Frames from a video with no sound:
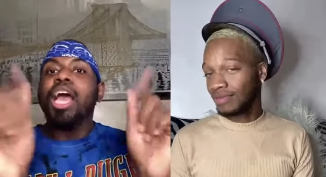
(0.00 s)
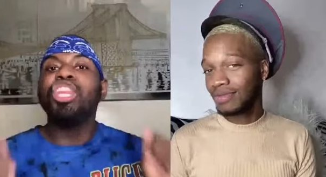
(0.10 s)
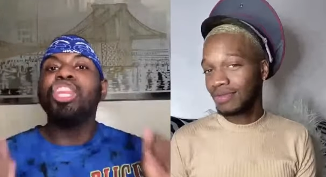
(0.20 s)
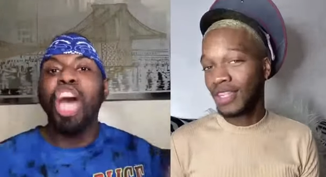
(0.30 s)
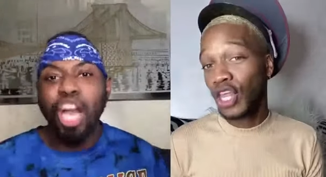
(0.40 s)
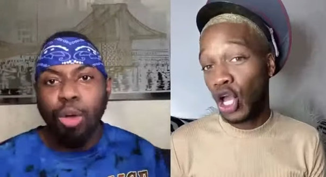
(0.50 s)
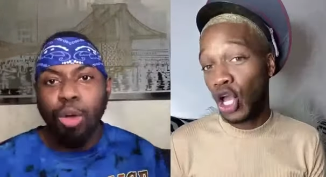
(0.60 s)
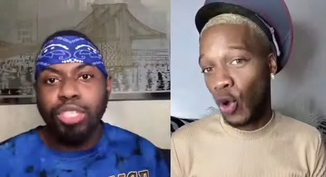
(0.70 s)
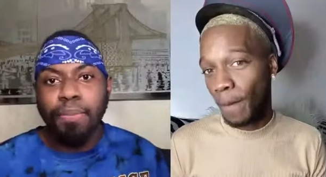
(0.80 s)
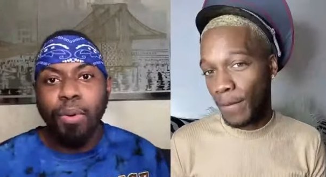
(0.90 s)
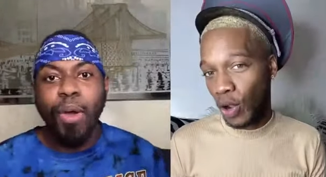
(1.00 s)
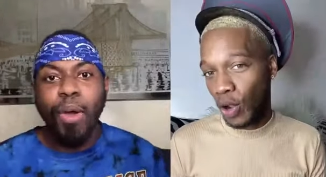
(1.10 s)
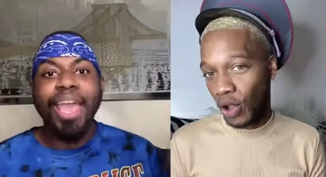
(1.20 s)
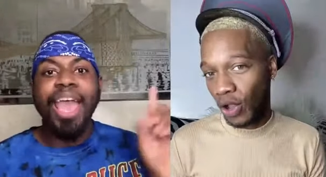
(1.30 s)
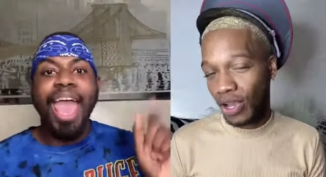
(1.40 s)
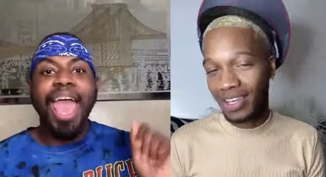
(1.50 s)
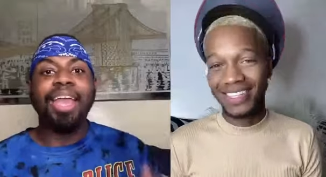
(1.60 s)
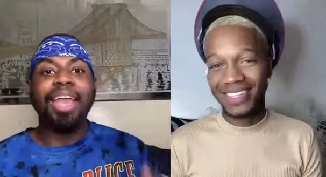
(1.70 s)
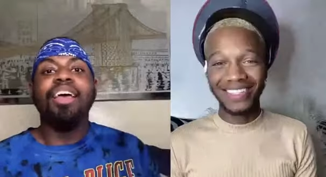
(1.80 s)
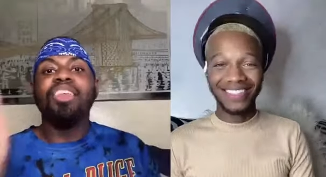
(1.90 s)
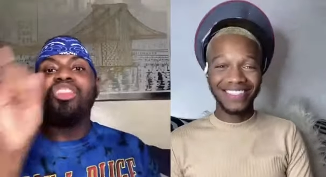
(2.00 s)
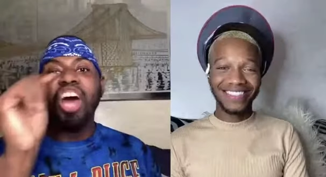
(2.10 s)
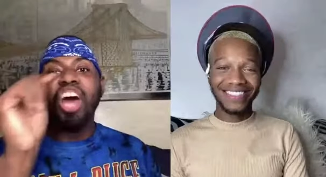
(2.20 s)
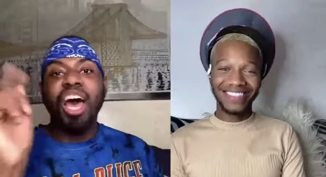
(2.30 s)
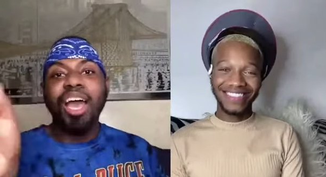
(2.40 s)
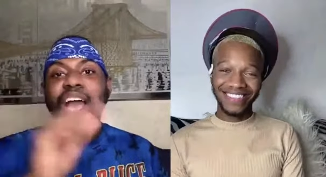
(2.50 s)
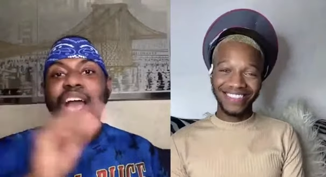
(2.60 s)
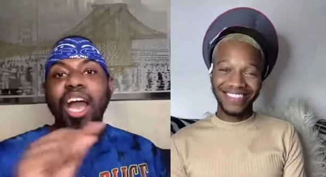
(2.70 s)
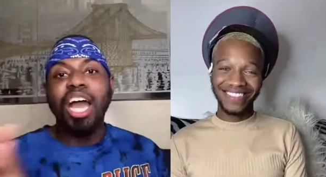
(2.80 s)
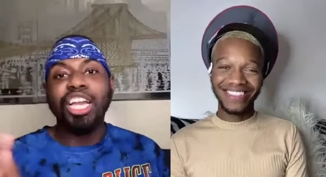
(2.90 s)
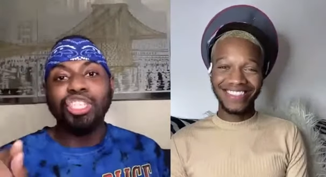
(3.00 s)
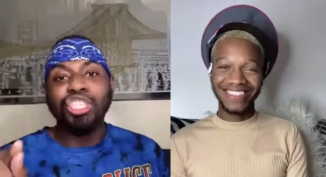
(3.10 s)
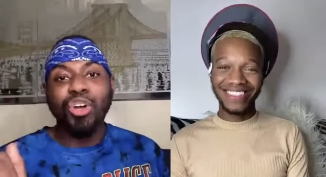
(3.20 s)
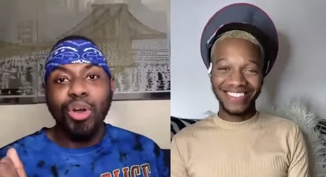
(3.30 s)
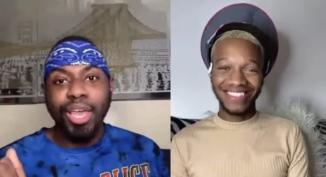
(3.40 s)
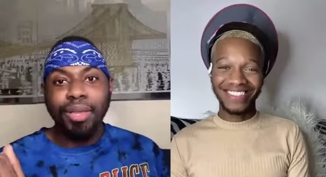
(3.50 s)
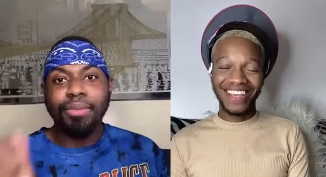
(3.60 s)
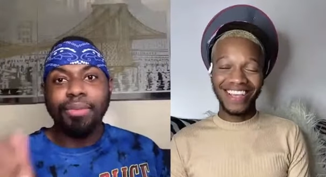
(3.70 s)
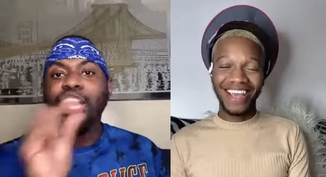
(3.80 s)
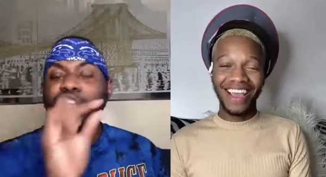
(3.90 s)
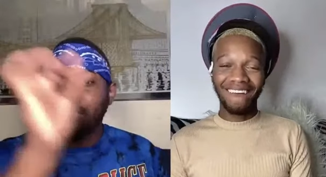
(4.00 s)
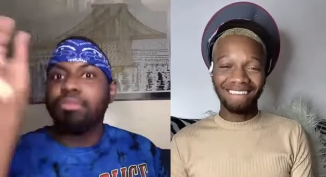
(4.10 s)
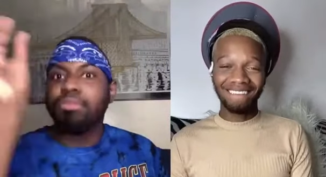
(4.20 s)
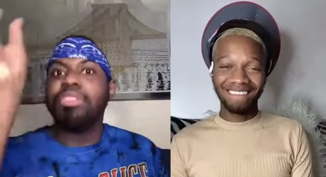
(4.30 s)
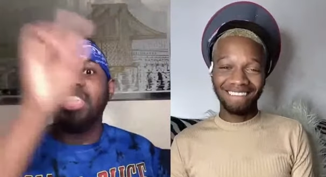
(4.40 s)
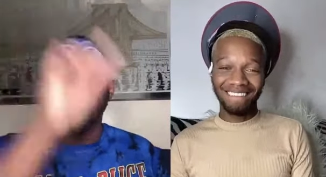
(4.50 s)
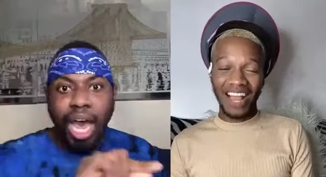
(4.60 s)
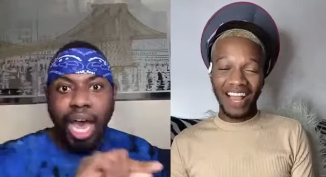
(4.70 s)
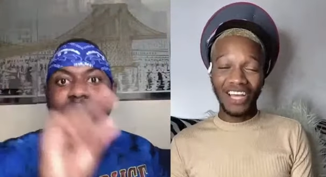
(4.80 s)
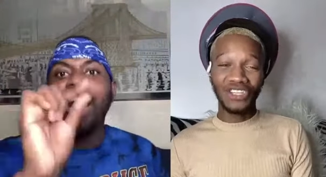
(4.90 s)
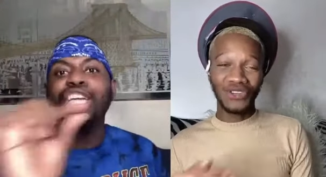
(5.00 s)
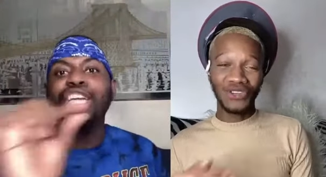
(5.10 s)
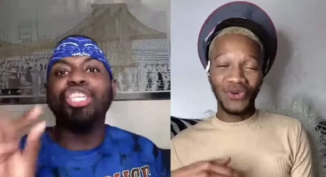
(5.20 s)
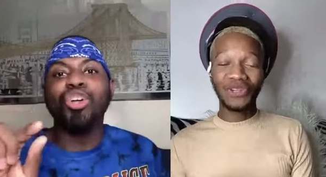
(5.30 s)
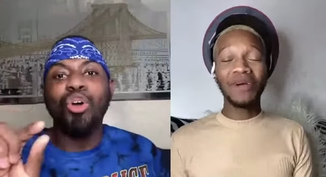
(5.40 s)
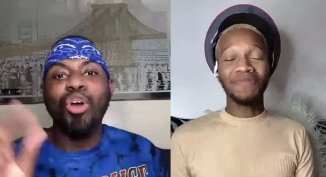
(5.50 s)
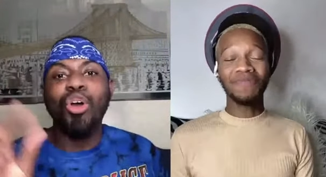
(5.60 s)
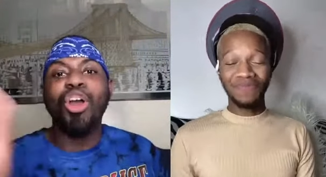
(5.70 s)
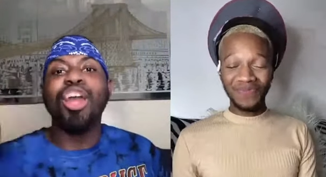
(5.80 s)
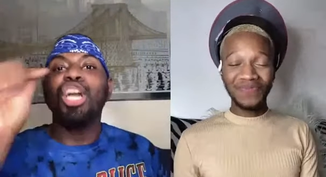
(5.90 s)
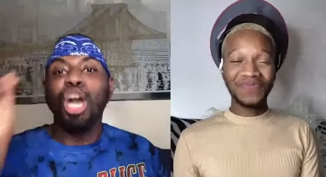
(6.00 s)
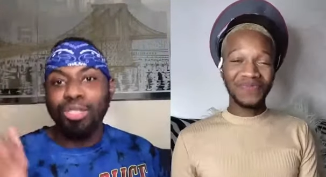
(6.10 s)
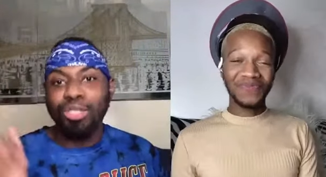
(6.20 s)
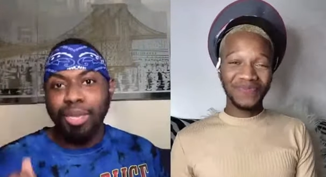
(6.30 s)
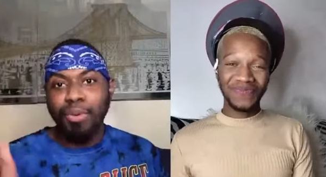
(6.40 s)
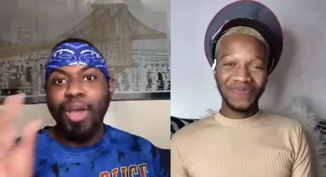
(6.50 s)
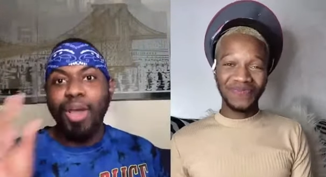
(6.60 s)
Speaker 1: the Golden Boy, at the underscore under the underscore, underscore yep. Golden